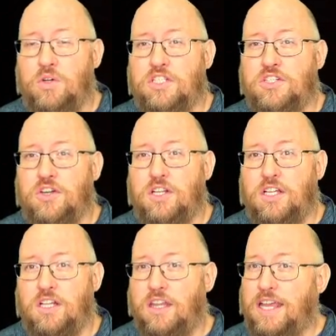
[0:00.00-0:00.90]
It's going
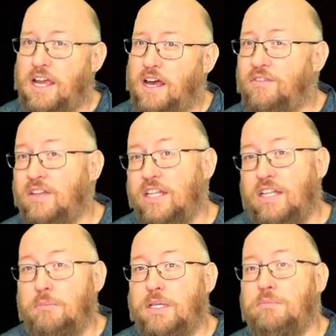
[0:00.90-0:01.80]
to lay off a
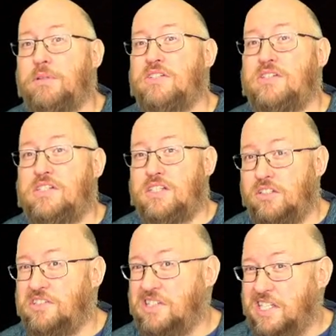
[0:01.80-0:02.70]
little bit, but still
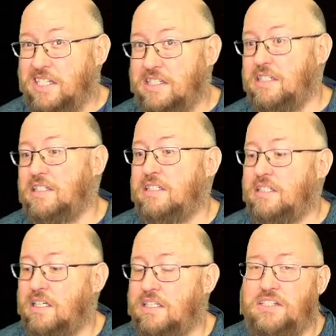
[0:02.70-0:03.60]
see it.
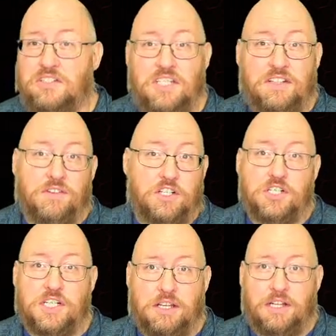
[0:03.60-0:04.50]
Still see the
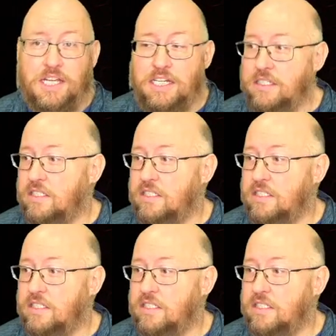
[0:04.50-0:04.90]
friction down lane.